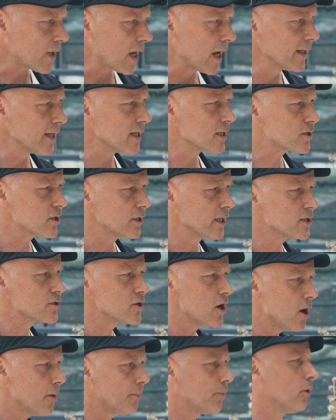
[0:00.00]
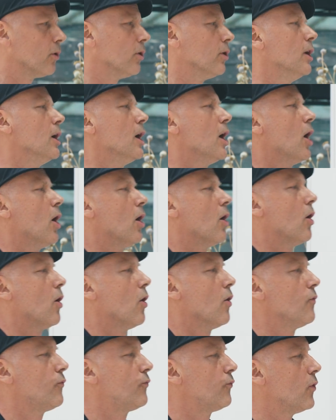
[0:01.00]
And it's an example
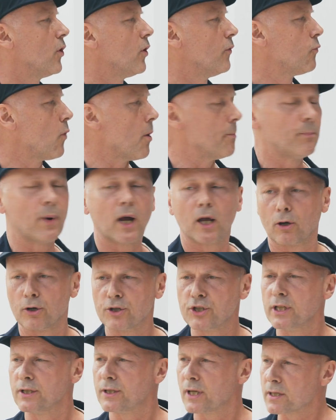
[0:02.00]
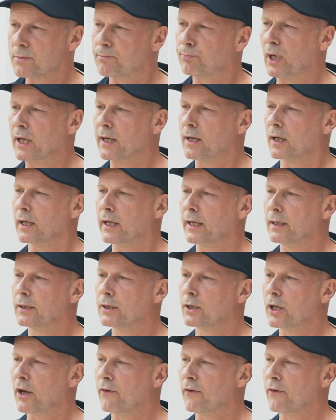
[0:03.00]
of what biology does brilliantly.